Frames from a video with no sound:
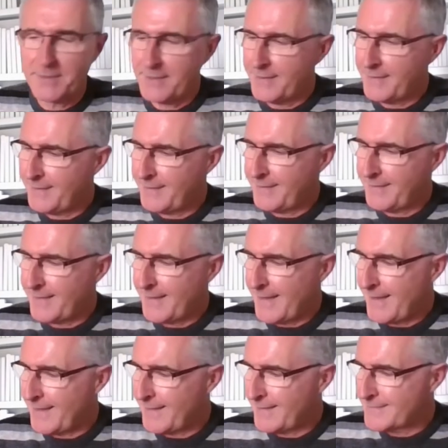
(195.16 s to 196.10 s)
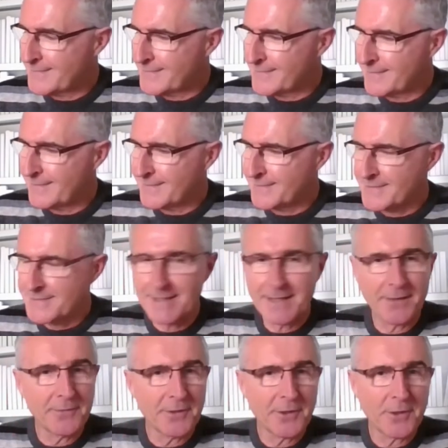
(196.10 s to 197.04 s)
and see
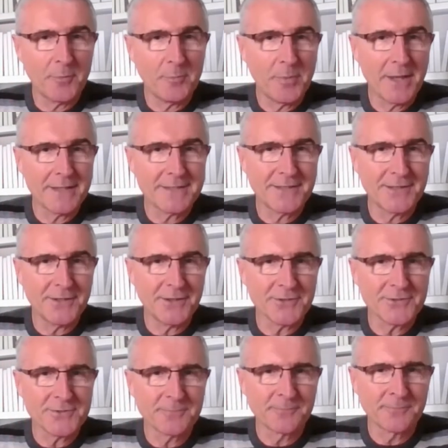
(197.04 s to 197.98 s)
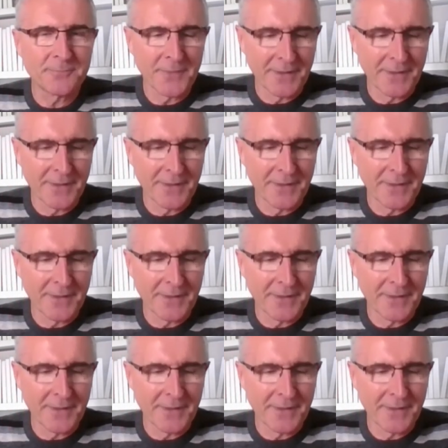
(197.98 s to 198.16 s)
how they compare to yours.